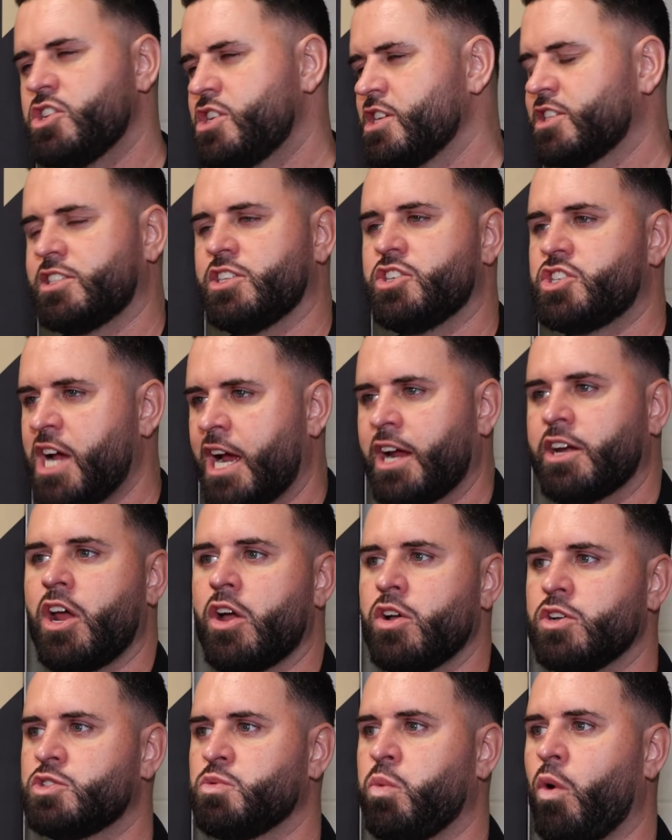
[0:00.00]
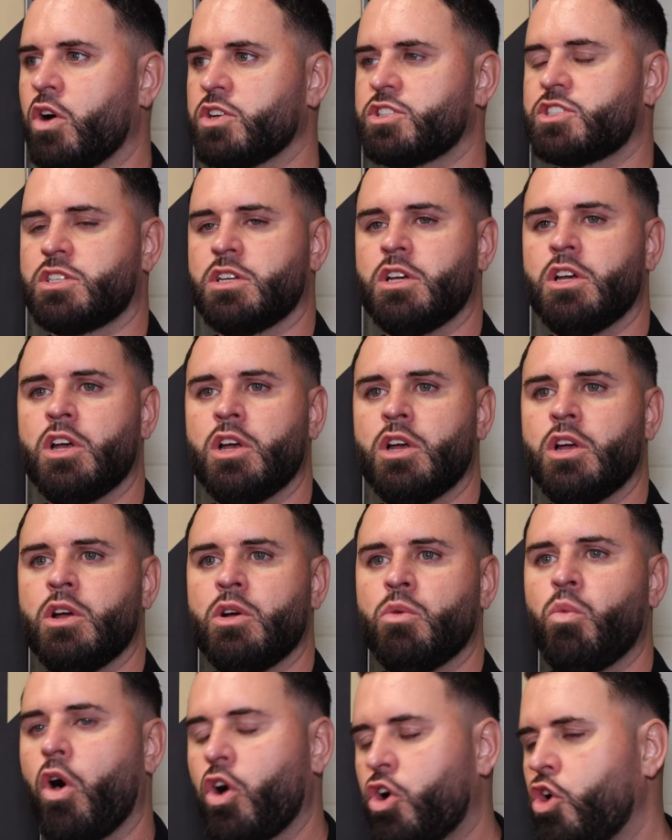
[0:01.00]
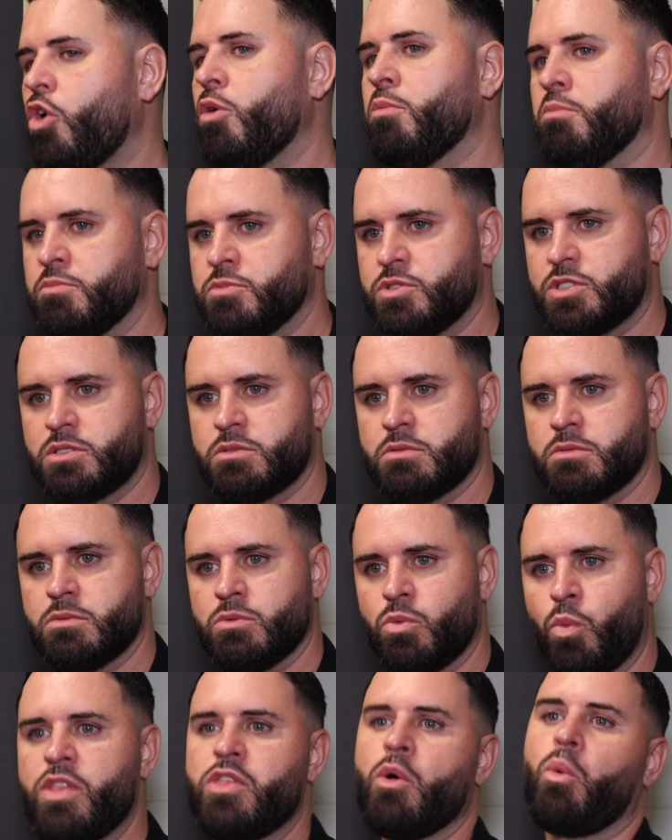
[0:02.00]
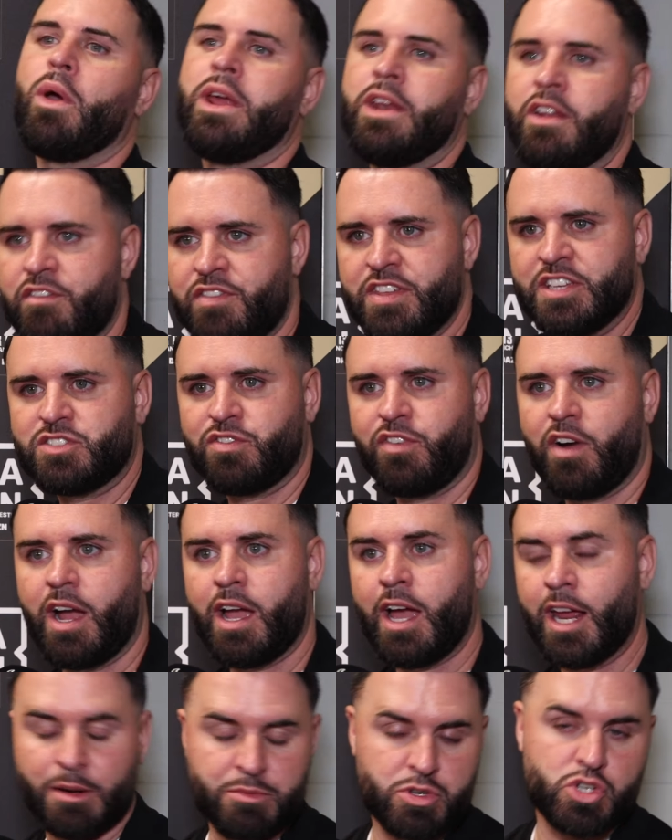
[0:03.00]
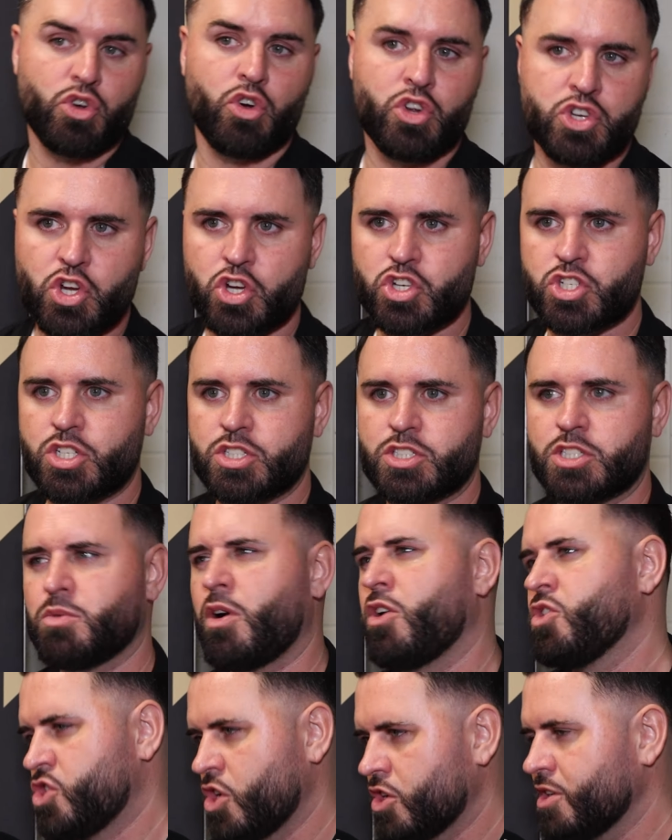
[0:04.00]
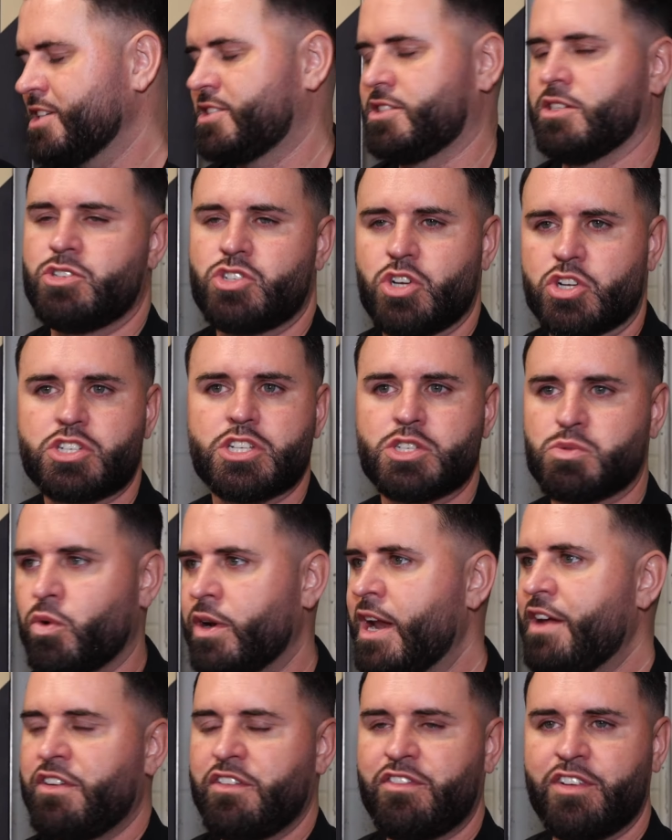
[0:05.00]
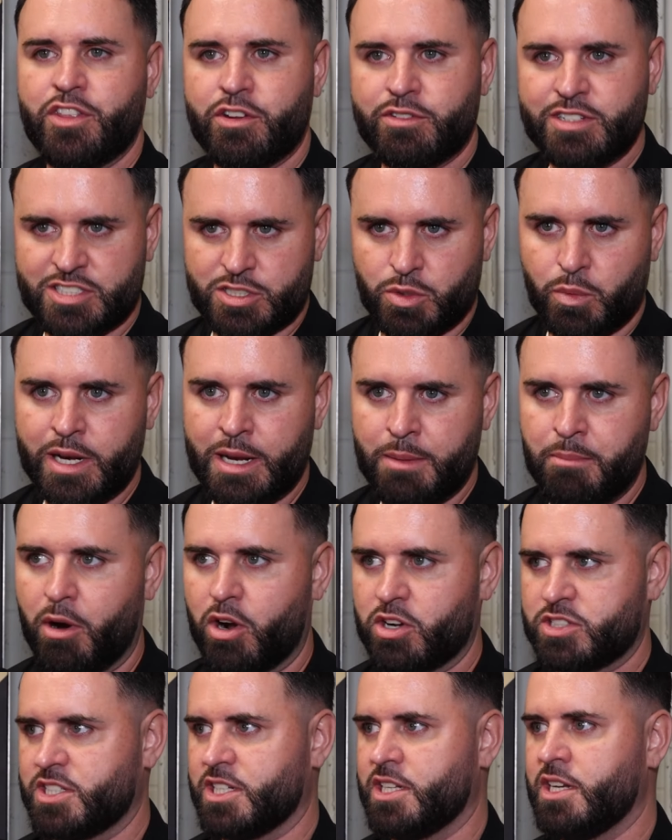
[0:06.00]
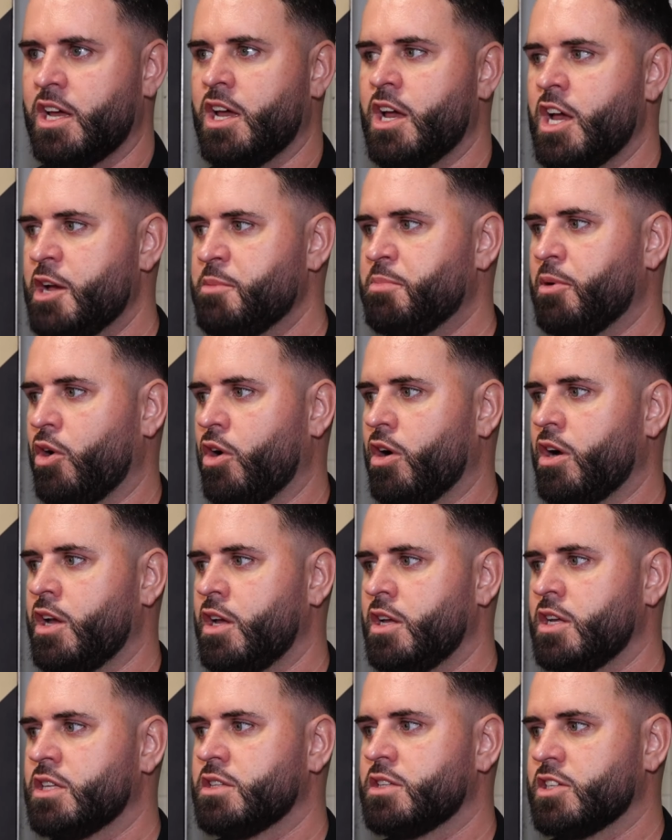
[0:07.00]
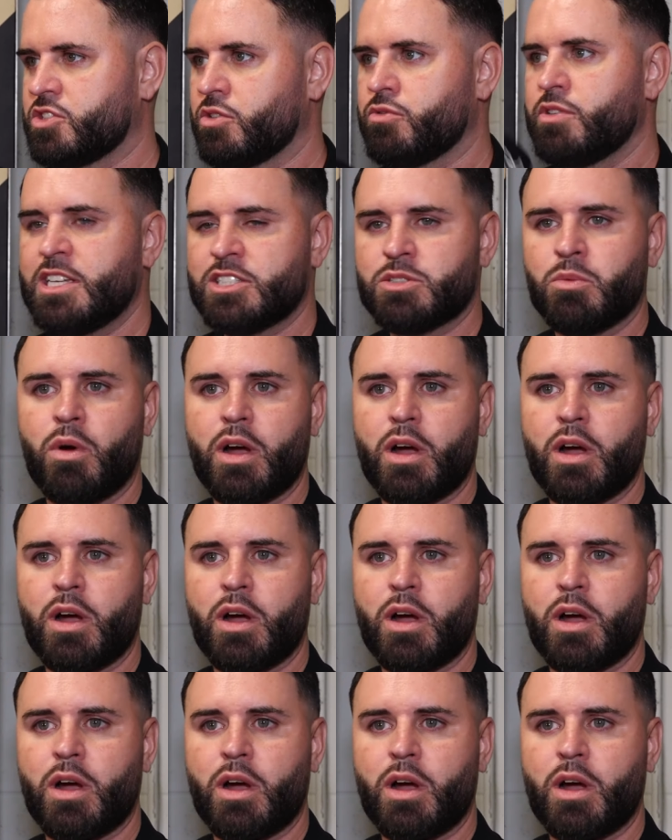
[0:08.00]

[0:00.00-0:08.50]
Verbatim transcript: Listen, Jack knows what's, what comes with a win of this fight, and I'm sure Josh does as well. Josh, listen, Josh has won everything there is to win in boxing, but there's a reason.